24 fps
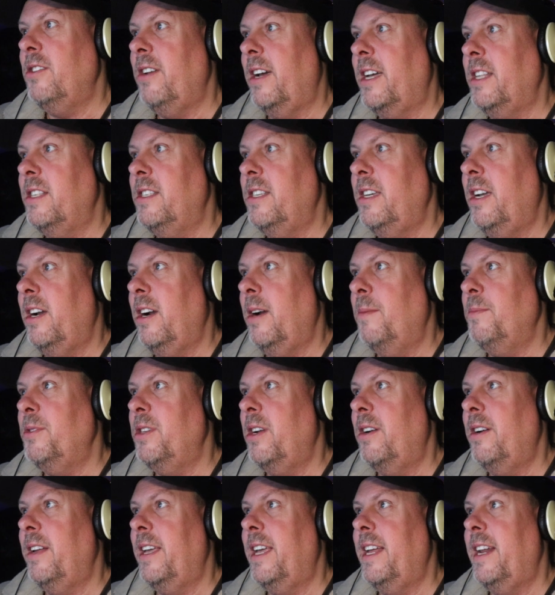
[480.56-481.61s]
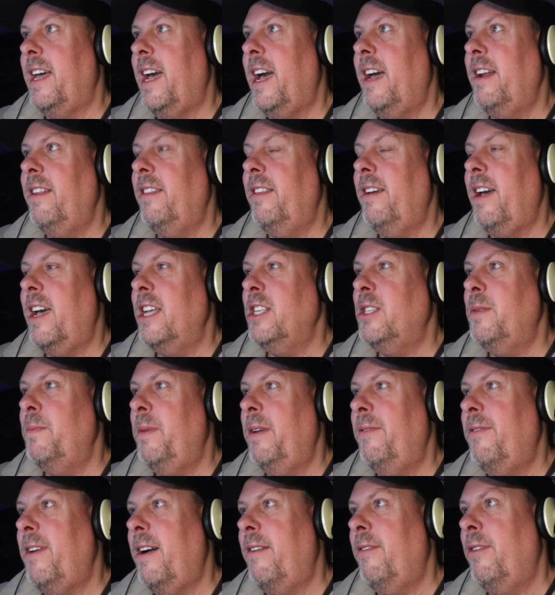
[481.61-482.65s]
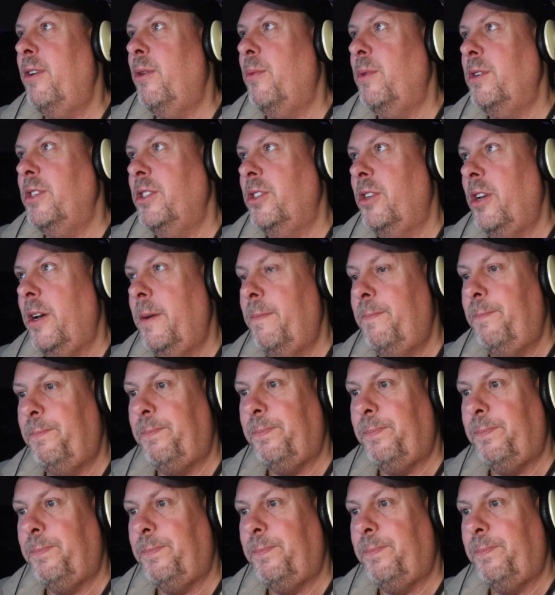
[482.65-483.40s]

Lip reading: So I can see here I'm starting to get ahead of the S&P 500, which is good.